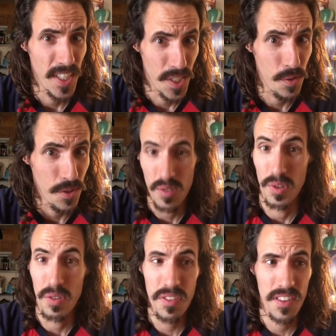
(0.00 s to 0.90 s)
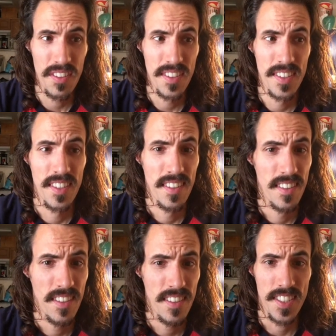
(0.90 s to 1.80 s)
douche. Ruth,
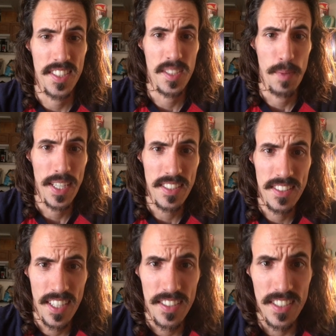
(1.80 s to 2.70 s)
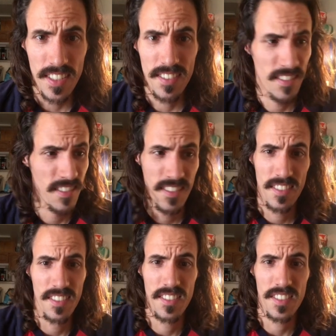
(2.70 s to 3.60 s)
Sissy Spacek's character,
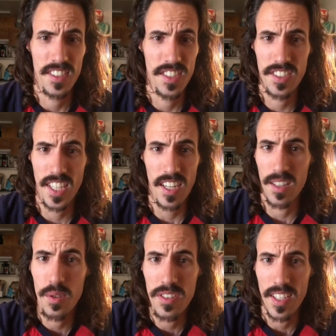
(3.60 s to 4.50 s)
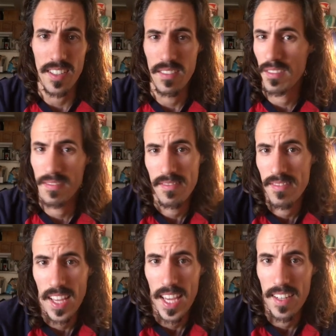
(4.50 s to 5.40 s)
she's just kind of losing it.
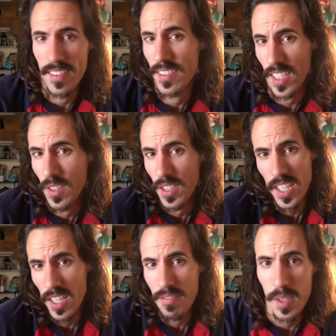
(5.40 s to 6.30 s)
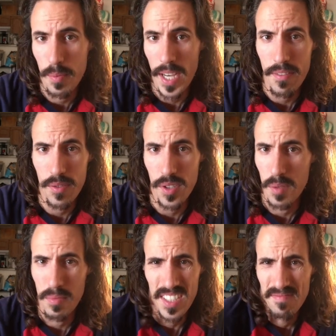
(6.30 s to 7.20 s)
And, you kind of feel bad for
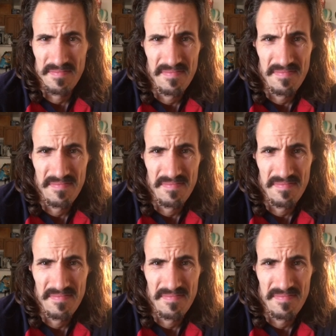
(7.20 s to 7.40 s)
her, but